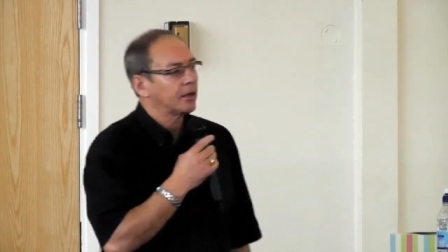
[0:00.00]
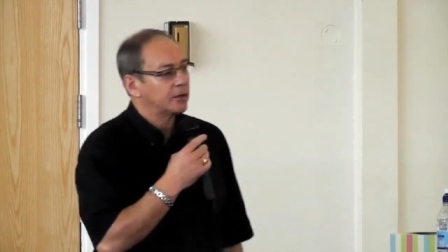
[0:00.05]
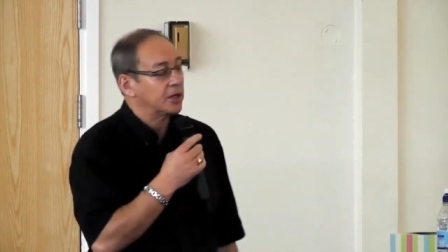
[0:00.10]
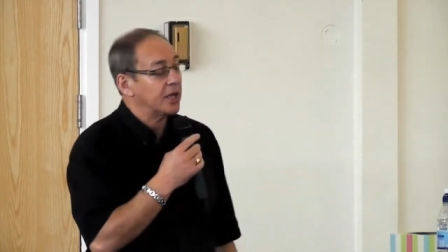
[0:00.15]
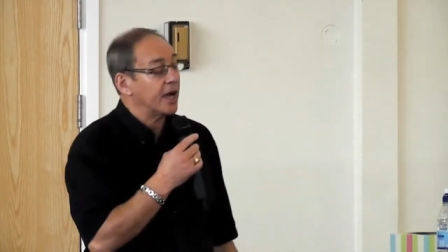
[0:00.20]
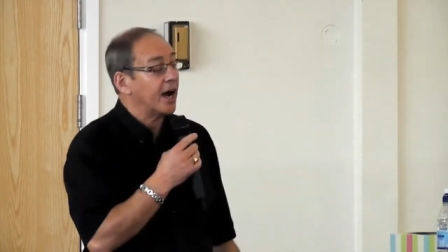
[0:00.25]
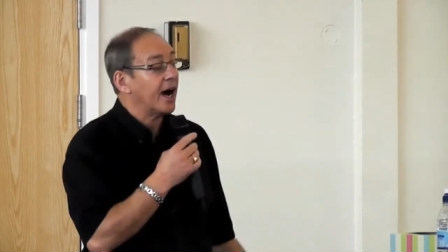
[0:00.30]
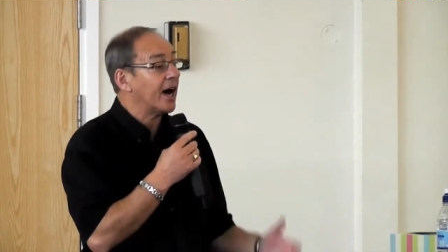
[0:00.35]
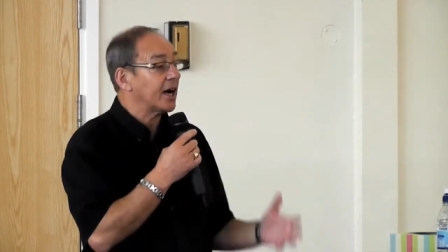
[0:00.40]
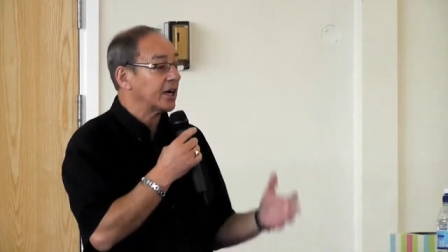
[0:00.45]

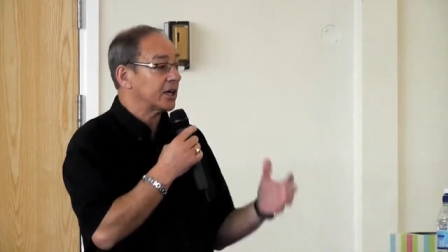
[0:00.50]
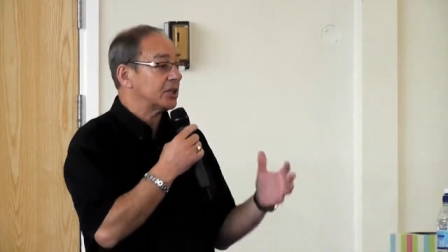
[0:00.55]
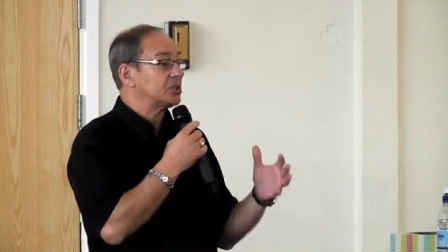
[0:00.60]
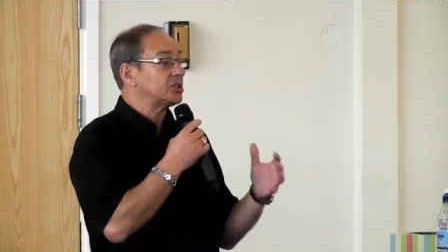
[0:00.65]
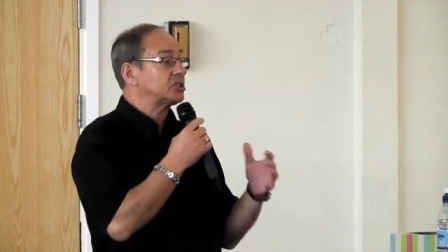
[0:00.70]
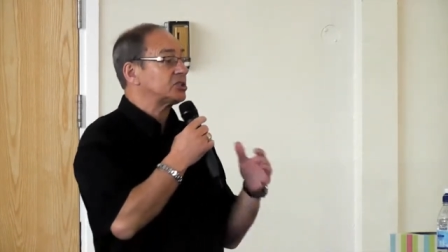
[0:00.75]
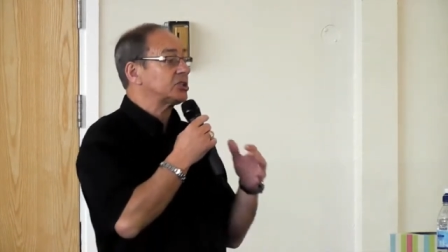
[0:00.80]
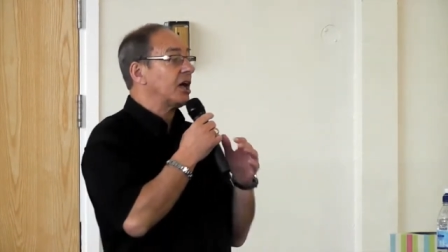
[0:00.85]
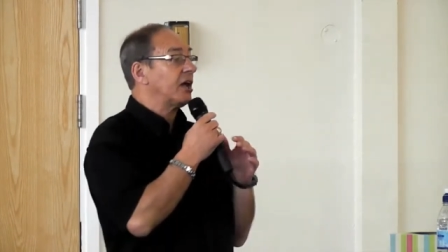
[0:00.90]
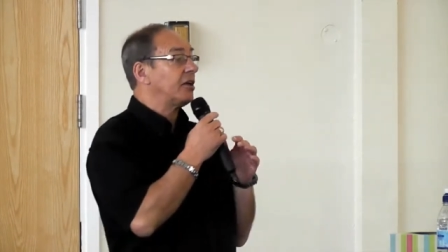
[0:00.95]
The ark
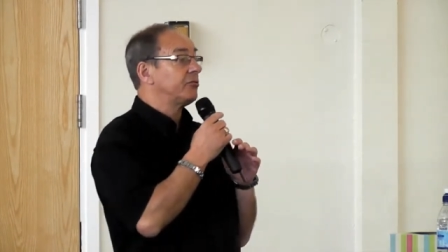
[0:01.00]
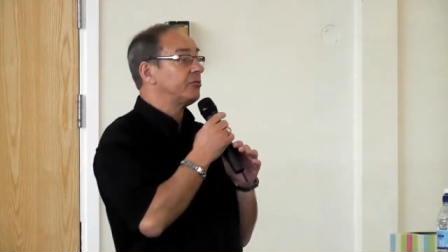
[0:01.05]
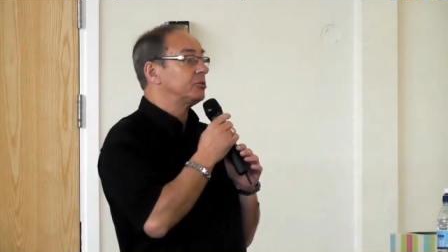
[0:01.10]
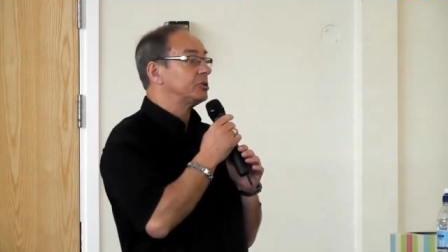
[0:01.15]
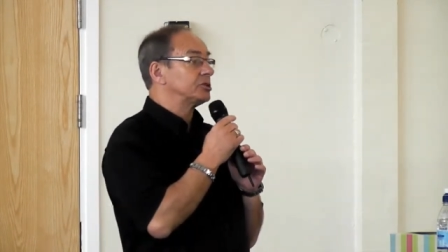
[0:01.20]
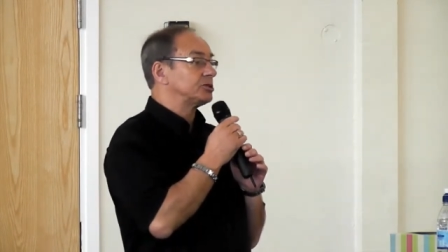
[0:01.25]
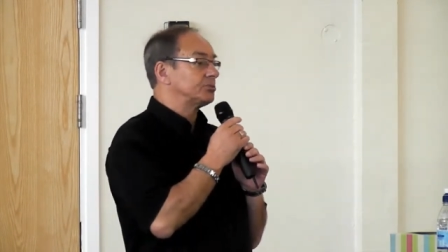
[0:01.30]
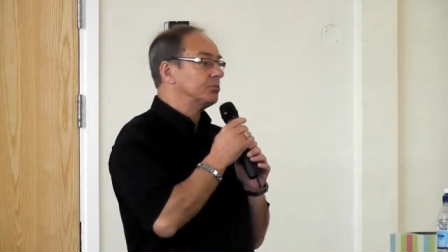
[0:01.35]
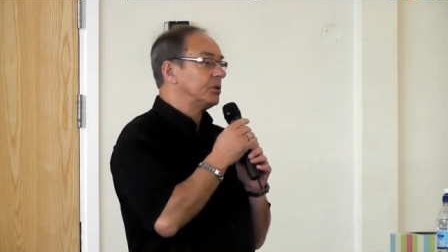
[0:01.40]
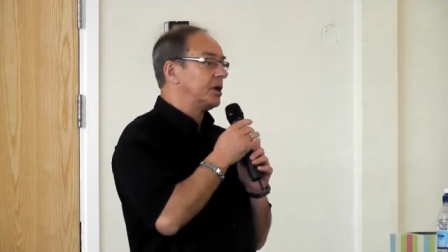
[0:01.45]
itself
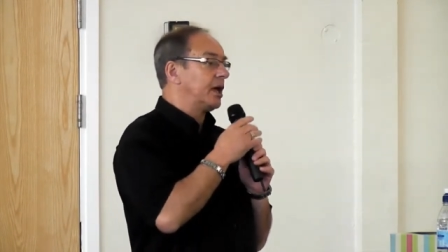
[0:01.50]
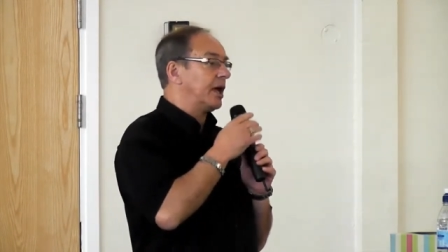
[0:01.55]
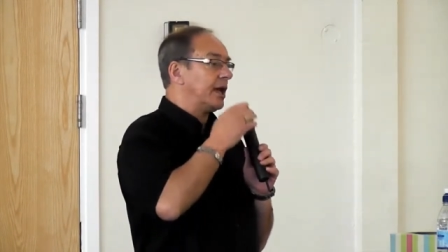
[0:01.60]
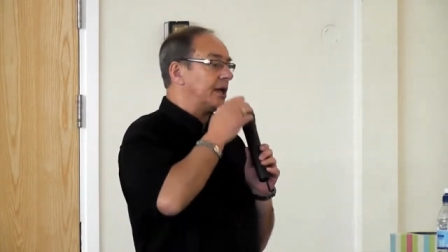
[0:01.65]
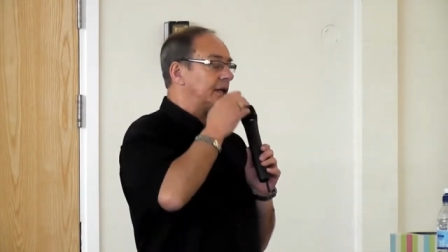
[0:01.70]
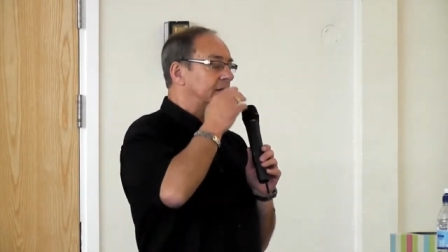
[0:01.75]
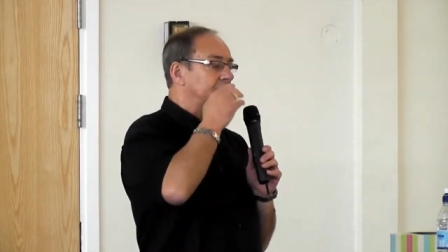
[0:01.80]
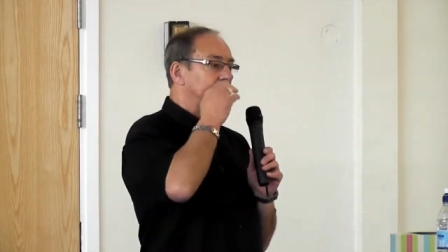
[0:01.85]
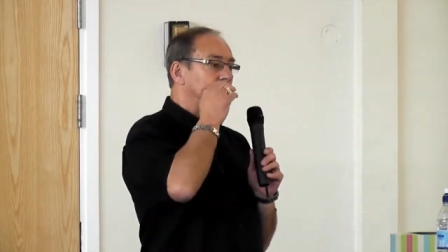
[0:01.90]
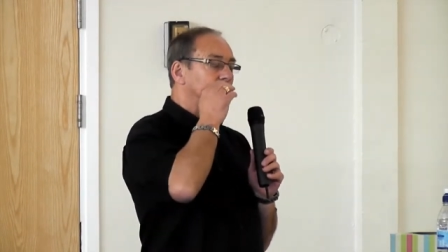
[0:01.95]
was
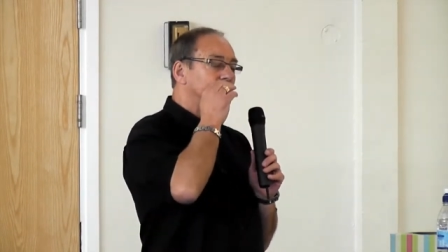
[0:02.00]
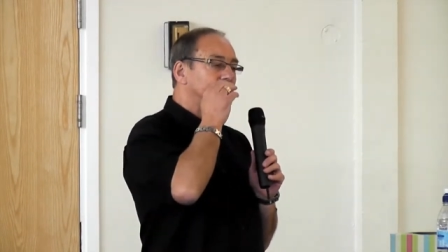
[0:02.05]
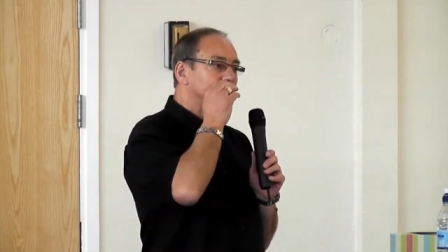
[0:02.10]
made